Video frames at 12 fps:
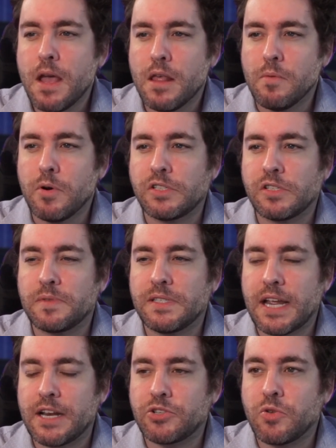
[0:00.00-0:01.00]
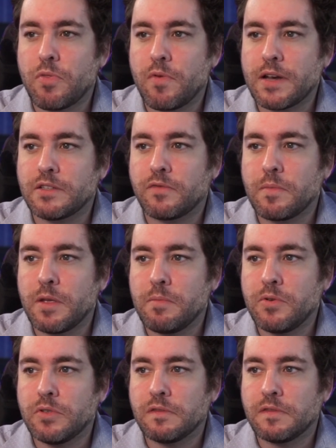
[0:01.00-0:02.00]
The most substantial threats from the
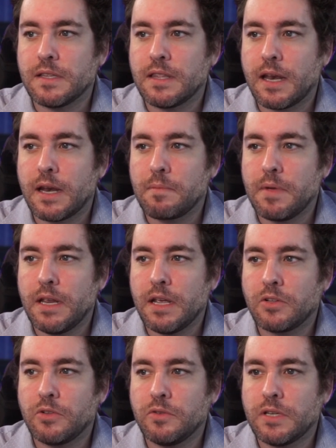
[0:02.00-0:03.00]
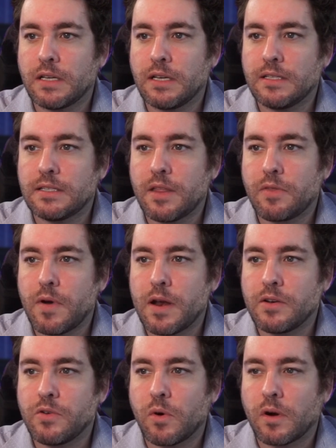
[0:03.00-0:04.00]
abuse of synthetic media include techniques that
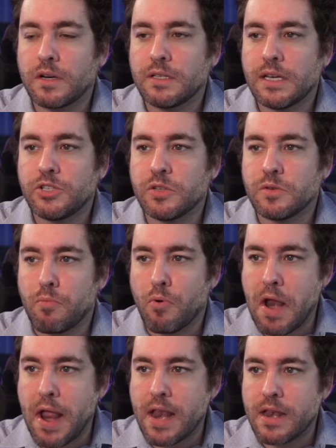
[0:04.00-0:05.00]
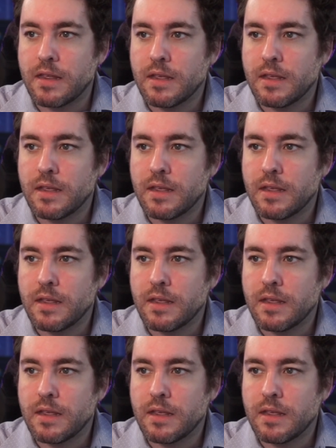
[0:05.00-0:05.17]
threaten an organization's brand,